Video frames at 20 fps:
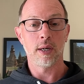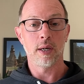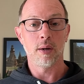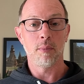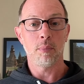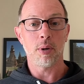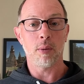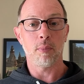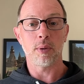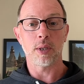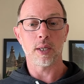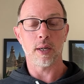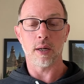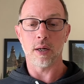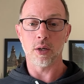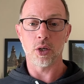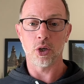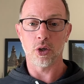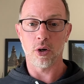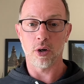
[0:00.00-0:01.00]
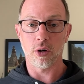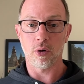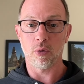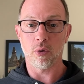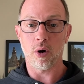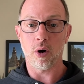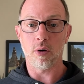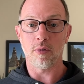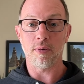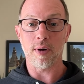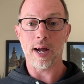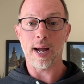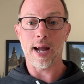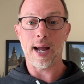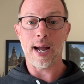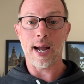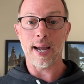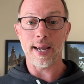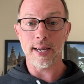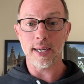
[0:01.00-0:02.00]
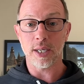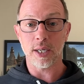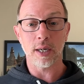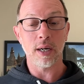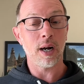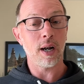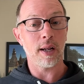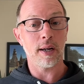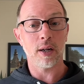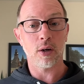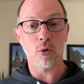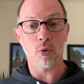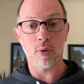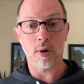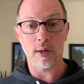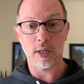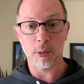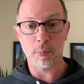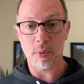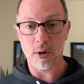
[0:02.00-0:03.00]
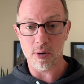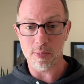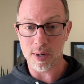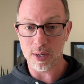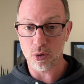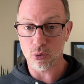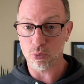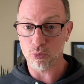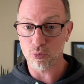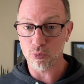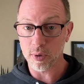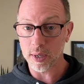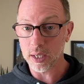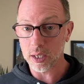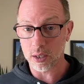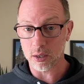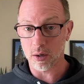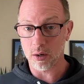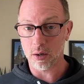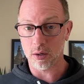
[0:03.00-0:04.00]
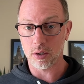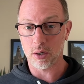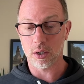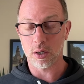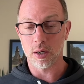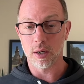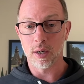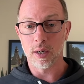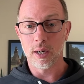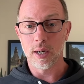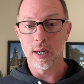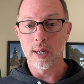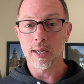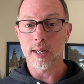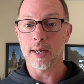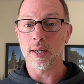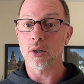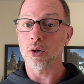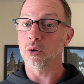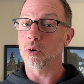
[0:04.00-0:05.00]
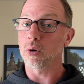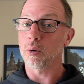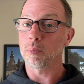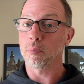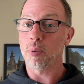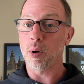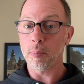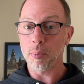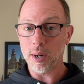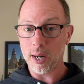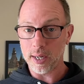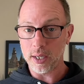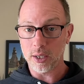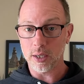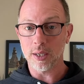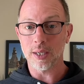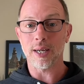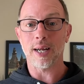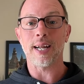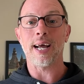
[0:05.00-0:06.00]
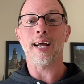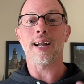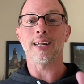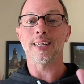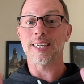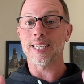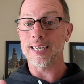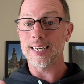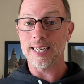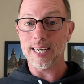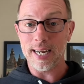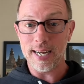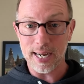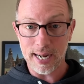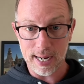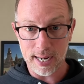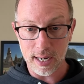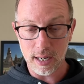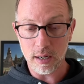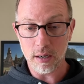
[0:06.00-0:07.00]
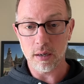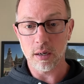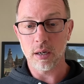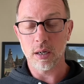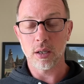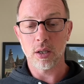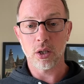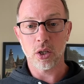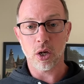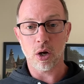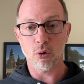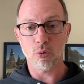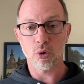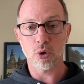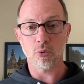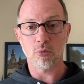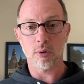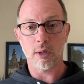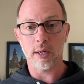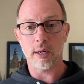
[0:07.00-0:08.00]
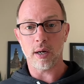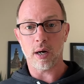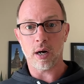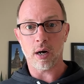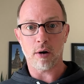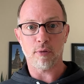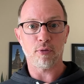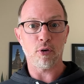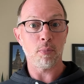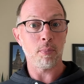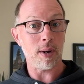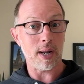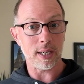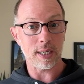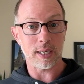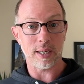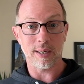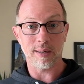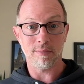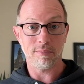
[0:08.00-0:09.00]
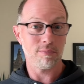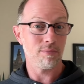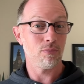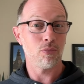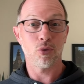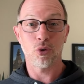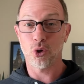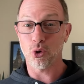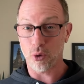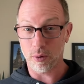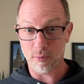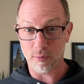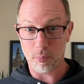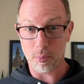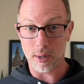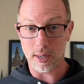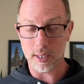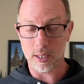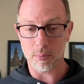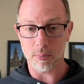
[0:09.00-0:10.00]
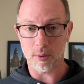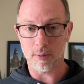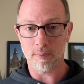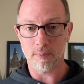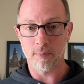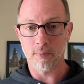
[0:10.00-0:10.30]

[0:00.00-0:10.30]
published in the Journal of Aging, Clinical and Experimental Research, they took populations that had a TKA, total knee arthroplasty, joint replacement,